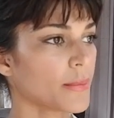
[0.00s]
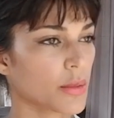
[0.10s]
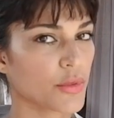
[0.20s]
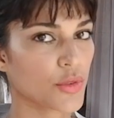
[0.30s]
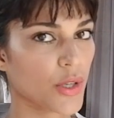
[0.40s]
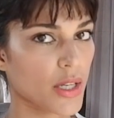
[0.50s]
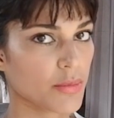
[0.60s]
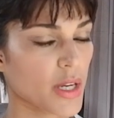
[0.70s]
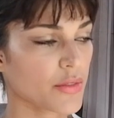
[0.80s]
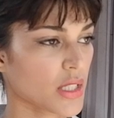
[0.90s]
some of you
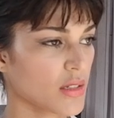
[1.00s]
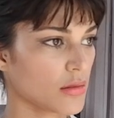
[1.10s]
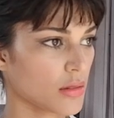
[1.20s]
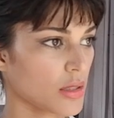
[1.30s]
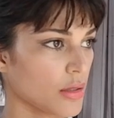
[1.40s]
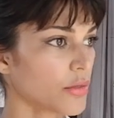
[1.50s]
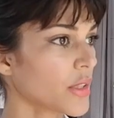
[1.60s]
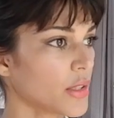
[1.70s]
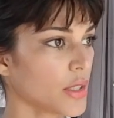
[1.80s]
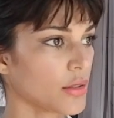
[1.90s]
guys might have seen, you know,
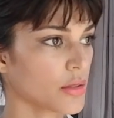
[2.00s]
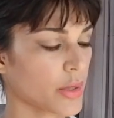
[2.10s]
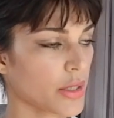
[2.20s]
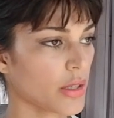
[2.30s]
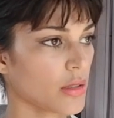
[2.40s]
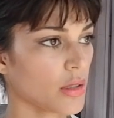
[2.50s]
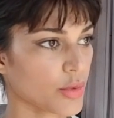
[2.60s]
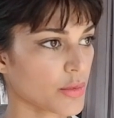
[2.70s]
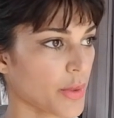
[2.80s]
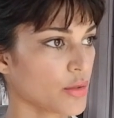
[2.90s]
videos where I
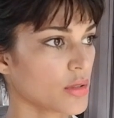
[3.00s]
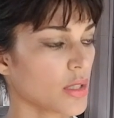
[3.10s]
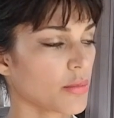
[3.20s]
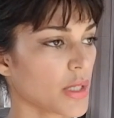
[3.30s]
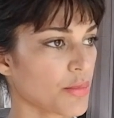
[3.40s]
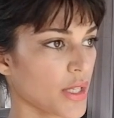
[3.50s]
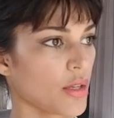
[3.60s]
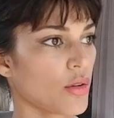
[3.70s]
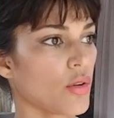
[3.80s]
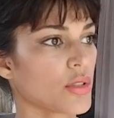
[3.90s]
was posting me
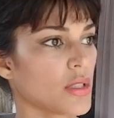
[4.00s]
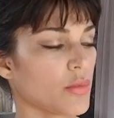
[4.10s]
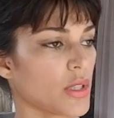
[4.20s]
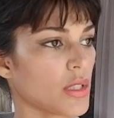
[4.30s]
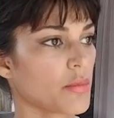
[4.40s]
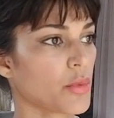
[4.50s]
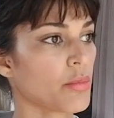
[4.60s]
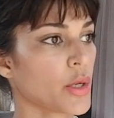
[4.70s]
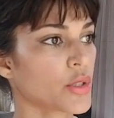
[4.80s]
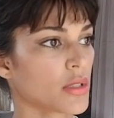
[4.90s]
being in Austin with this
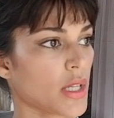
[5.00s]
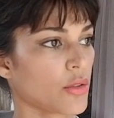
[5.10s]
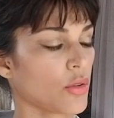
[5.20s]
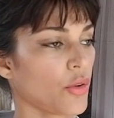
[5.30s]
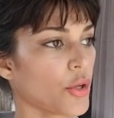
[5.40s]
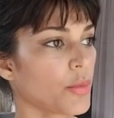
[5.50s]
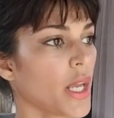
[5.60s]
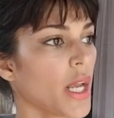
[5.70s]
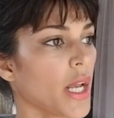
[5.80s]
motorcycle group.